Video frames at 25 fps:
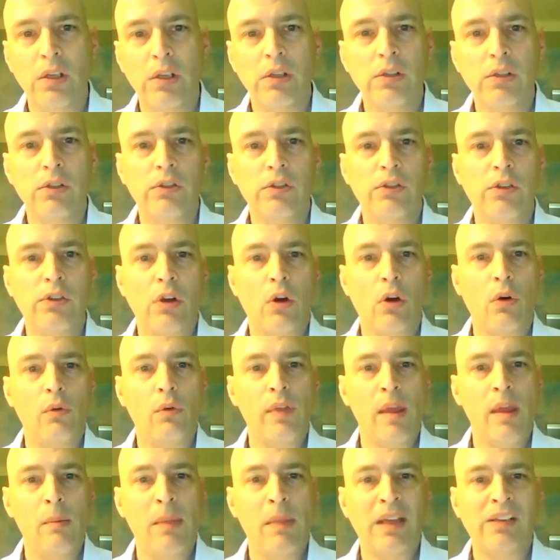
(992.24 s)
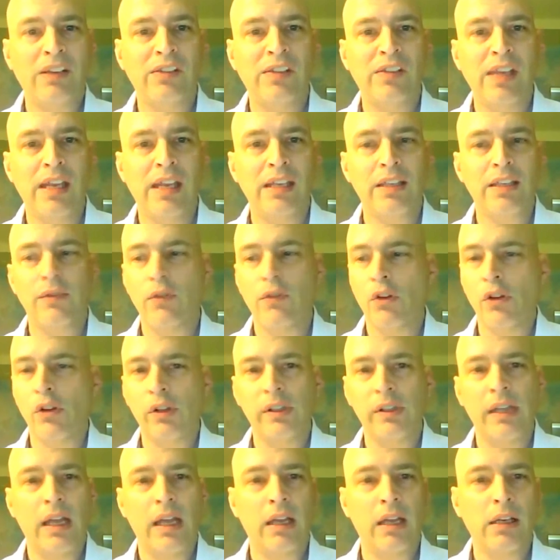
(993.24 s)
So that makes sense. If you
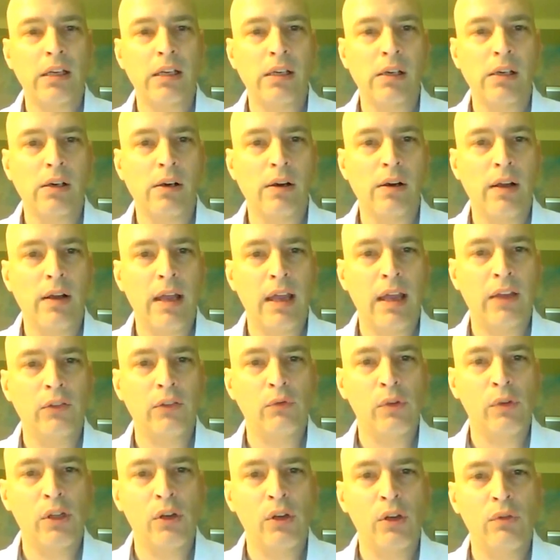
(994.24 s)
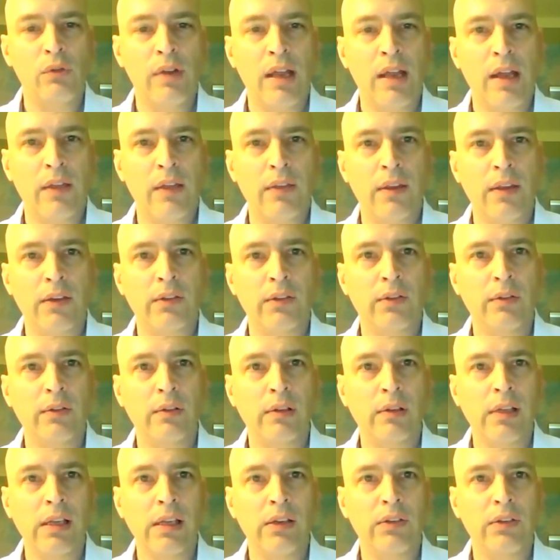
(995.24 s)
look down here as we go down this
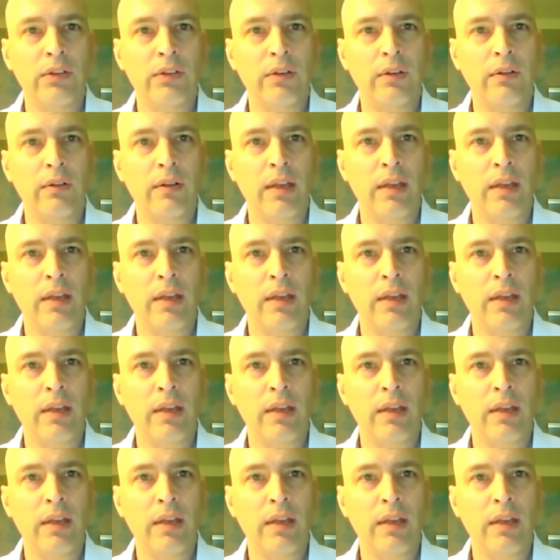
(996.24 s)
list